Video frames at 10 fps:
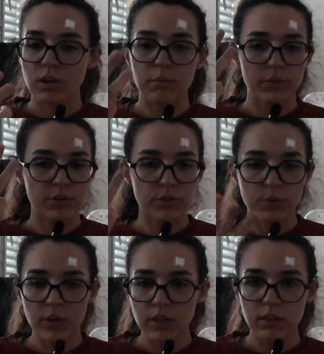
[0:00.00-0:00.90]
the number
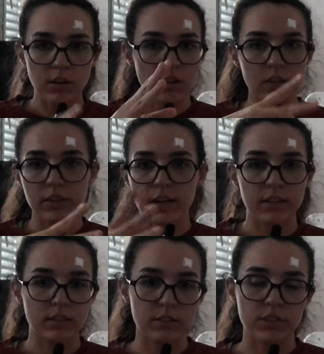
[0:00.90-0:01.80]
3, all
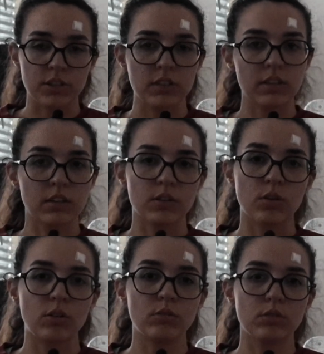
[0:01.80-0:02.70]
that genetic
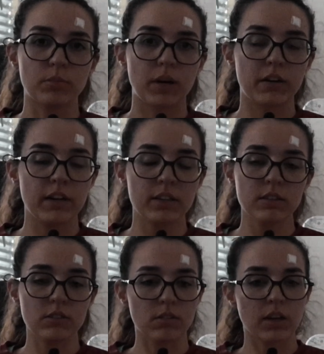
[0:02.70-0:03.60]
code
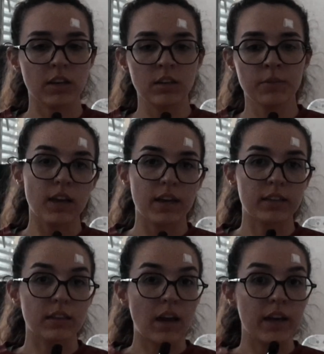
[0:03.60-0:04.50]
variants, okay?
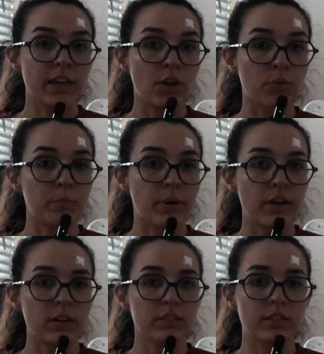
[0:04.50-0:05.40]
And I
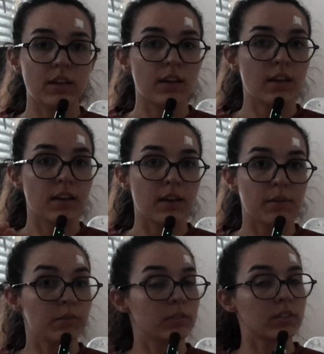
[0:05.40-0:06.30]
compared
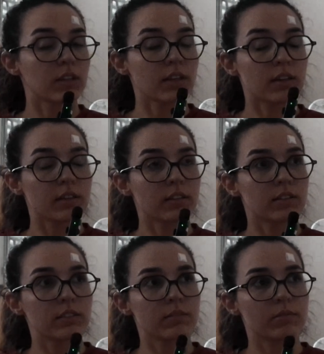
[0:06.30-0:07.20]
the
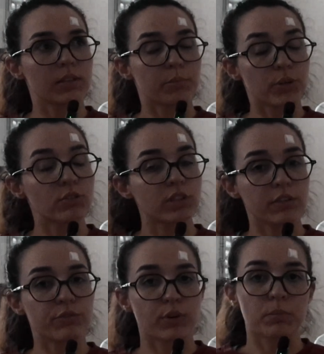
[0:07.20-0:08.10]

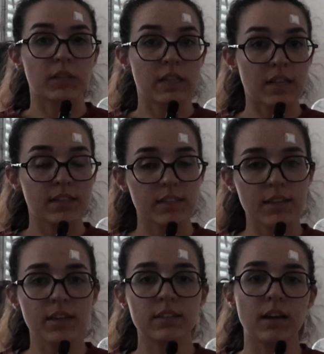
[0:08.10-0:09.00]
protein from the
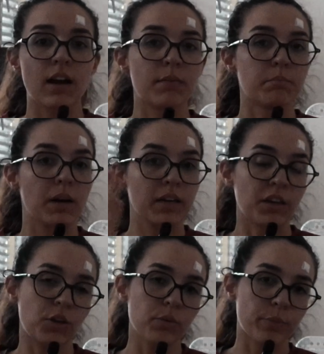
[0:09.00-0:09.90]
dataset and my
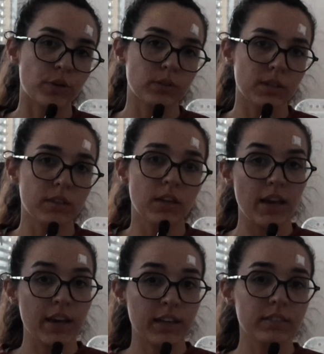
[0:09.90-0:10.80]
new protein,
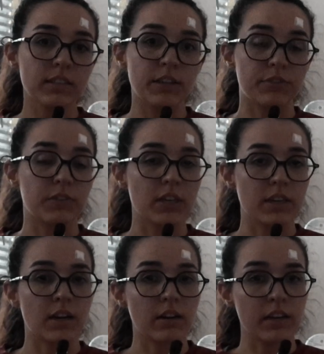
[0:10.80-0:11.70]
and if
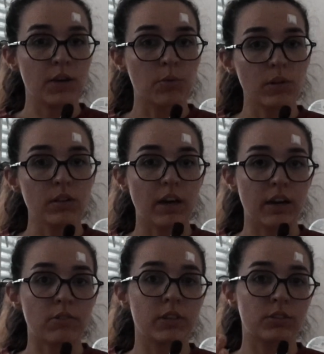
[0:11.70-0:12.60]
they are equal,
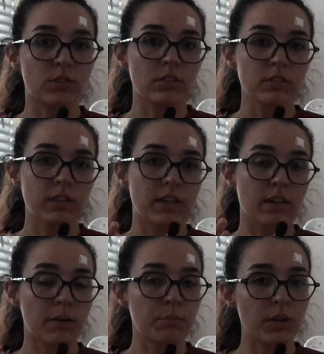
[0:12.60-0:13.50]
I return the
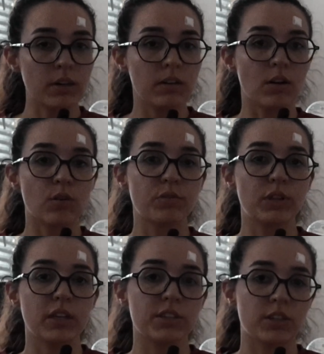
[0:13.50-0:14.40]
number
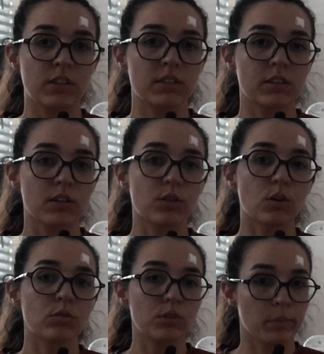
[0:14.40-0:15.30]
of the genetic
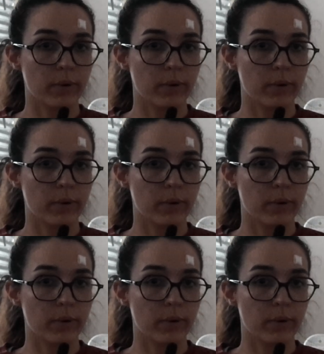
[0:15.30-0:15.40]
code